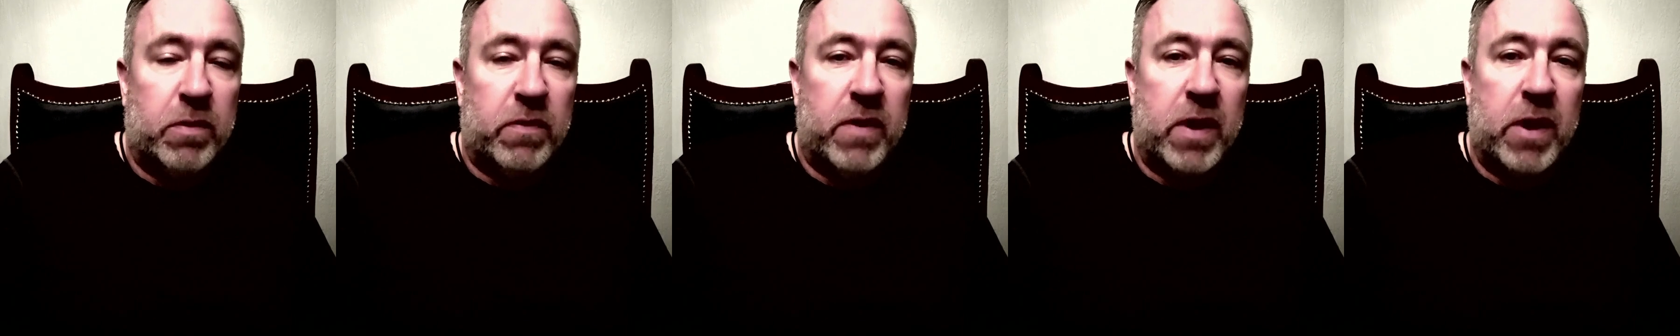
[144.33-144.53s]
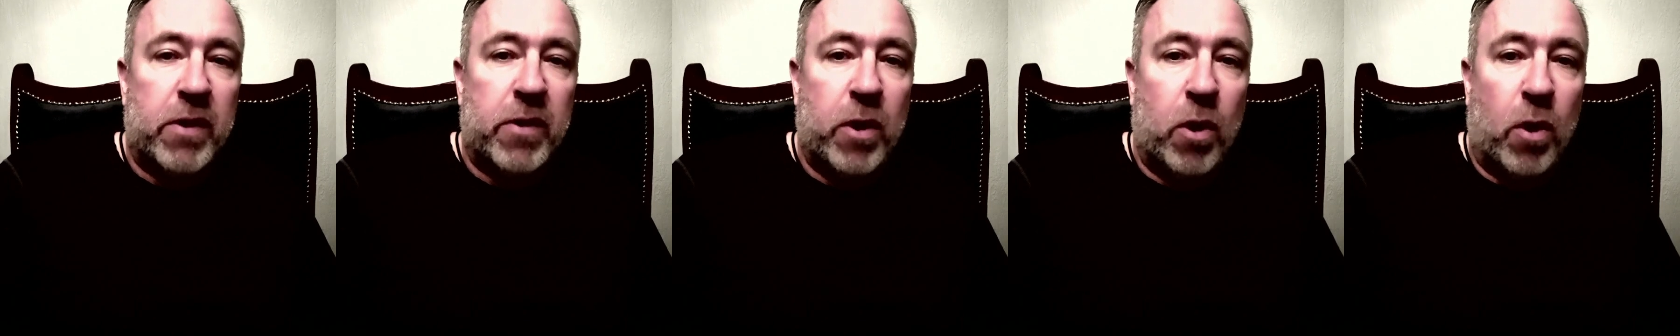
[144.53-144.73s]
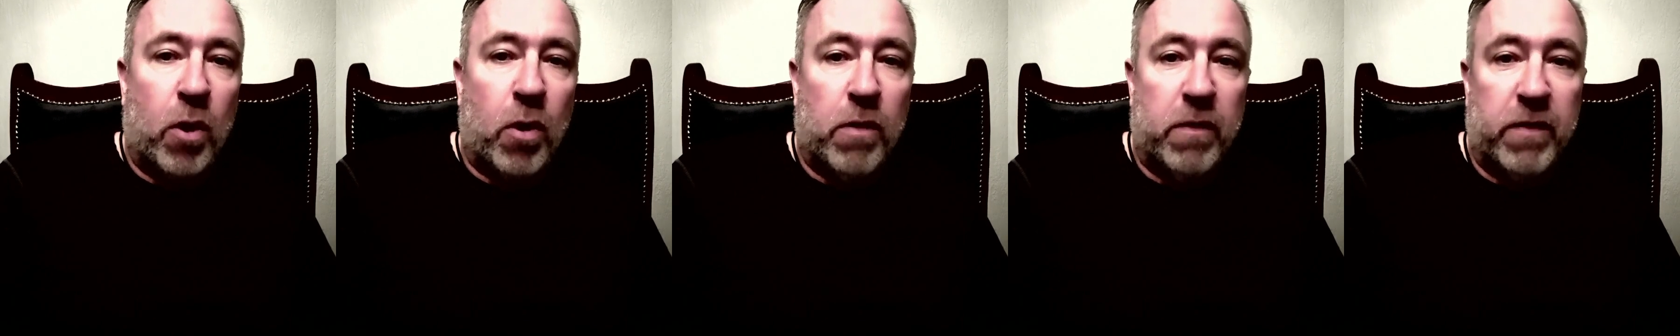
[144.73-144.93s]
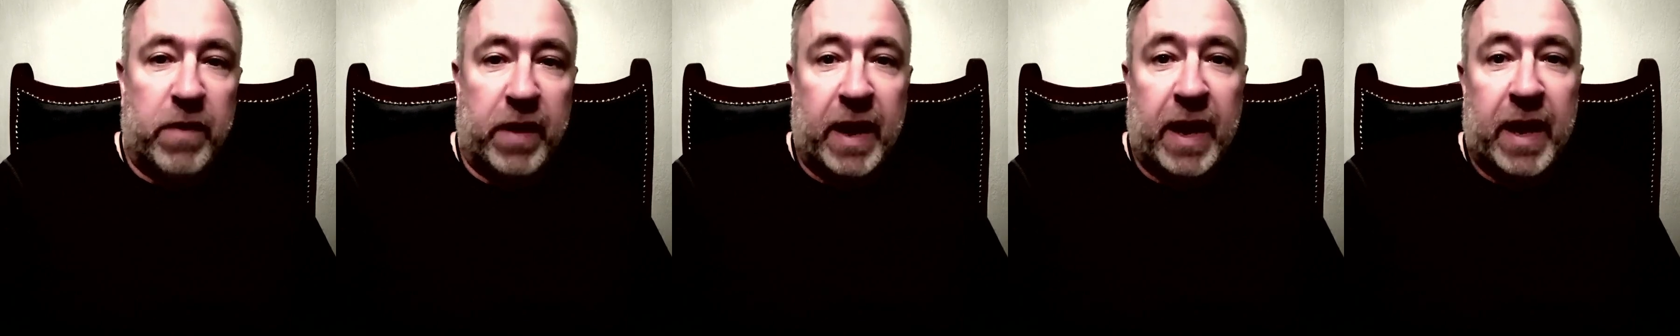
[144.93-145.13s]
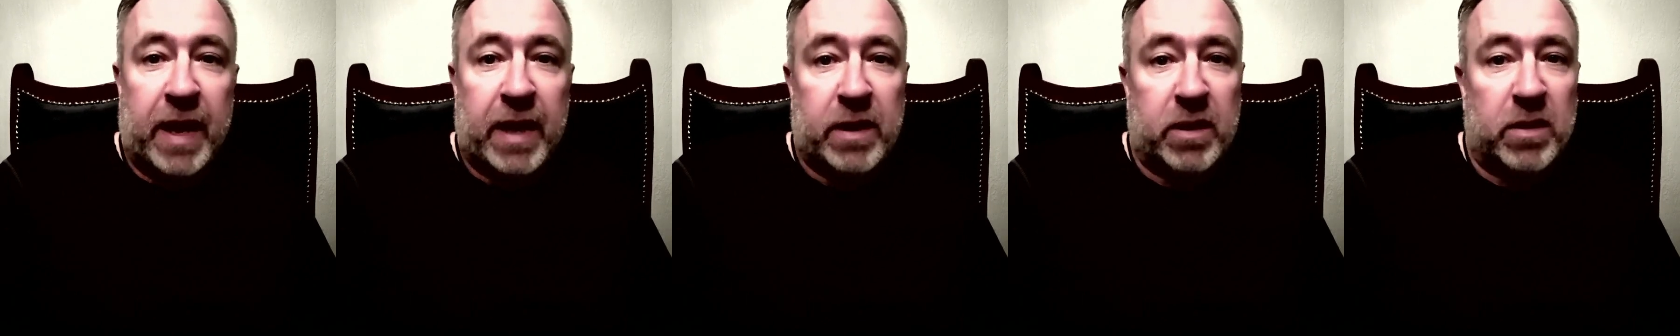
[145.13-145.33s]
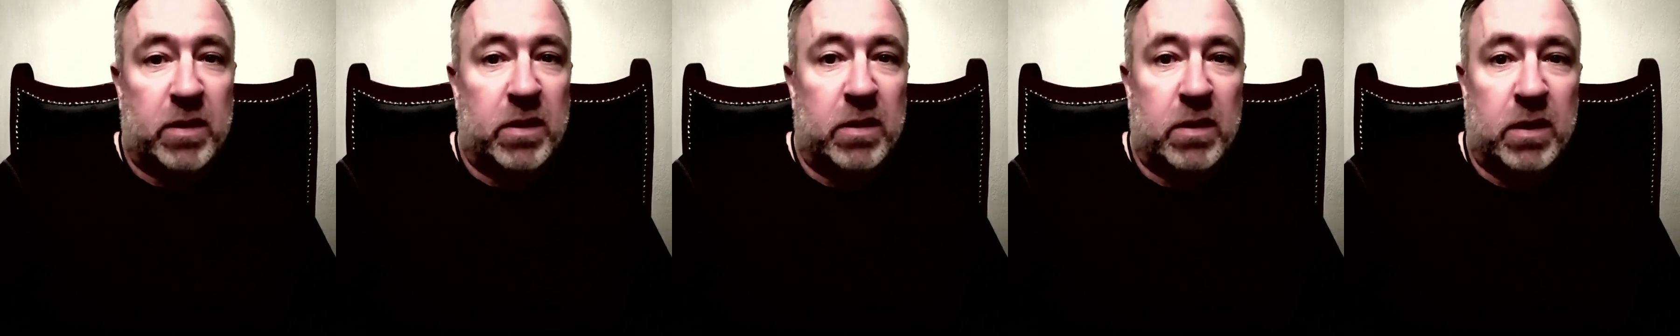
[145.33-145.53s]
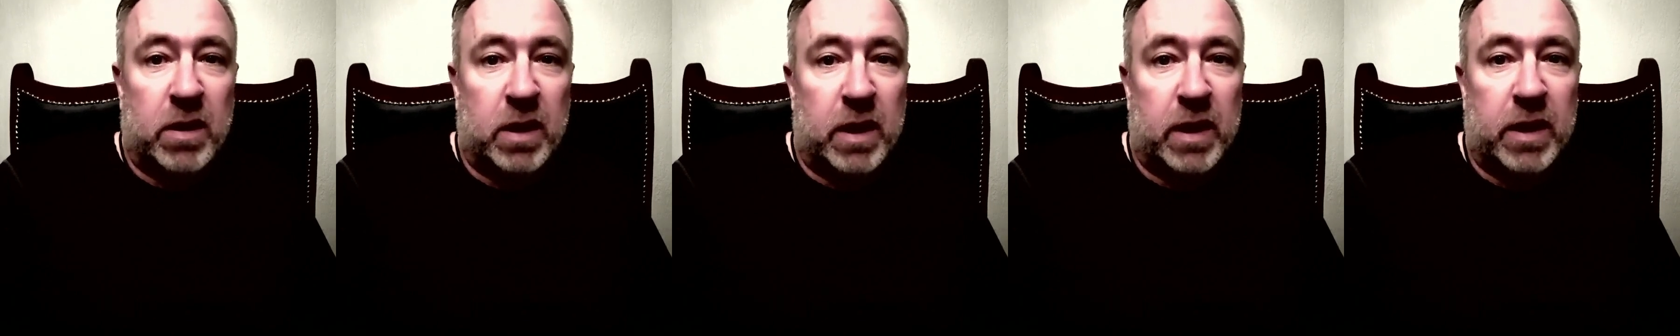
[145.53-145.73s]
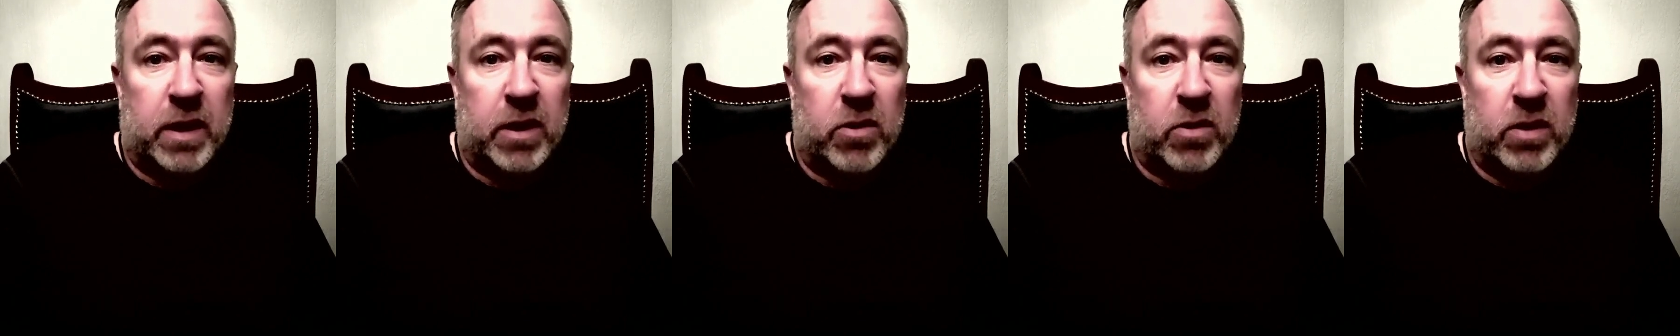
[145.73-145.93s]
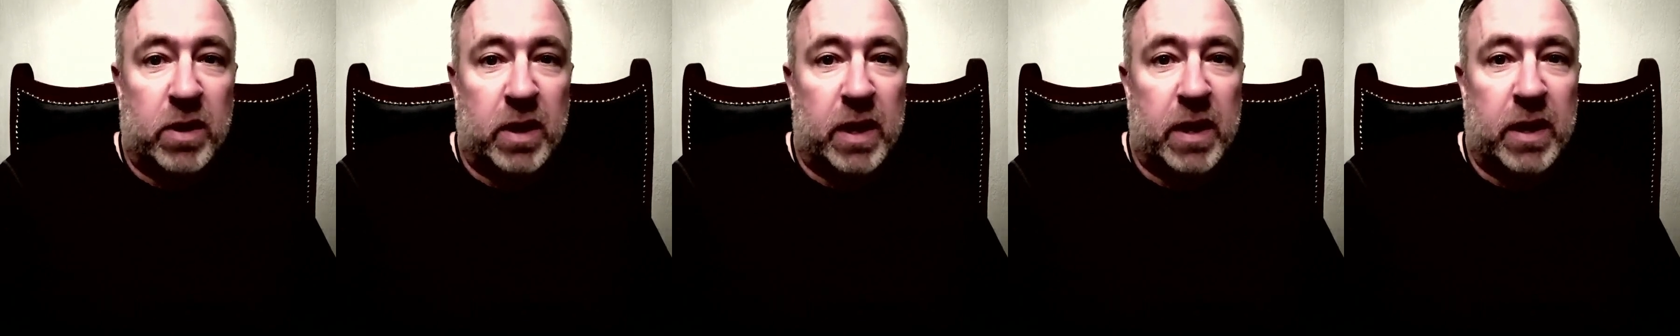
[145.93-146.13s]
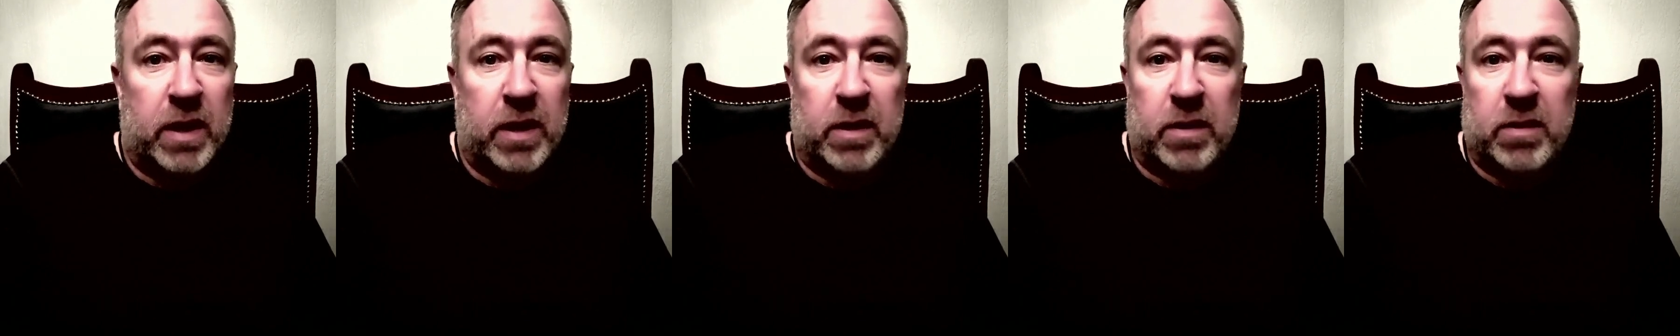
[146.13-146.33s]
very offhand, like,
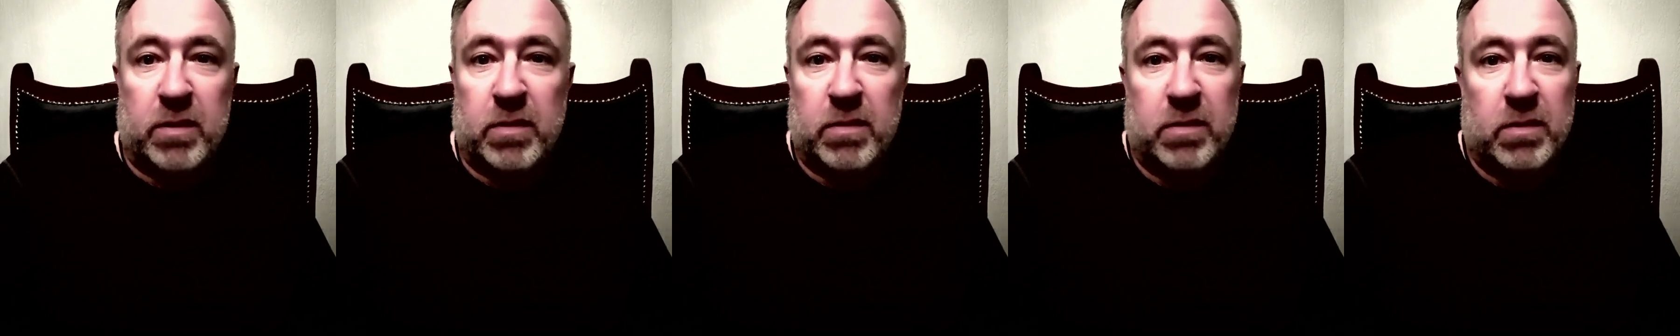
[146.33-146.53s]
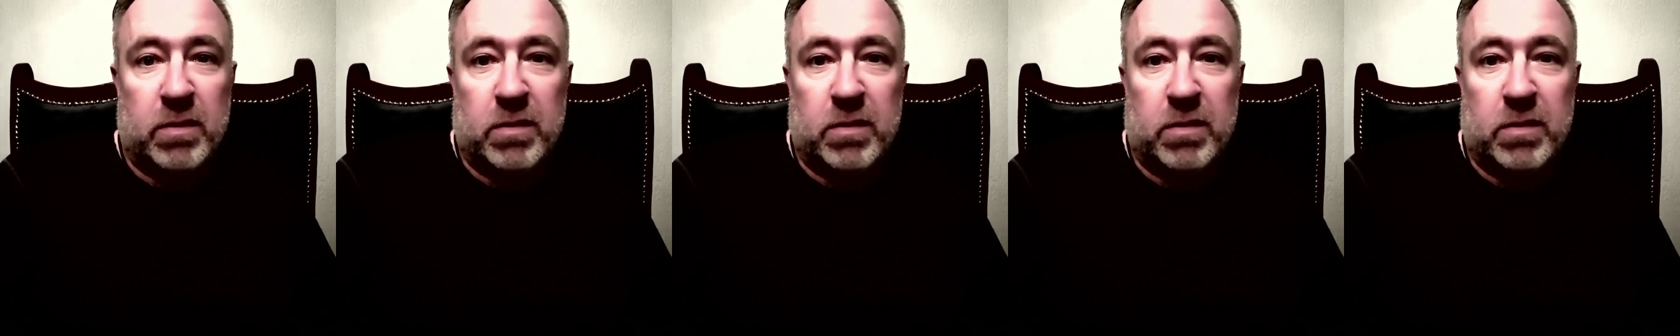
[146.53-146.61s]
okay,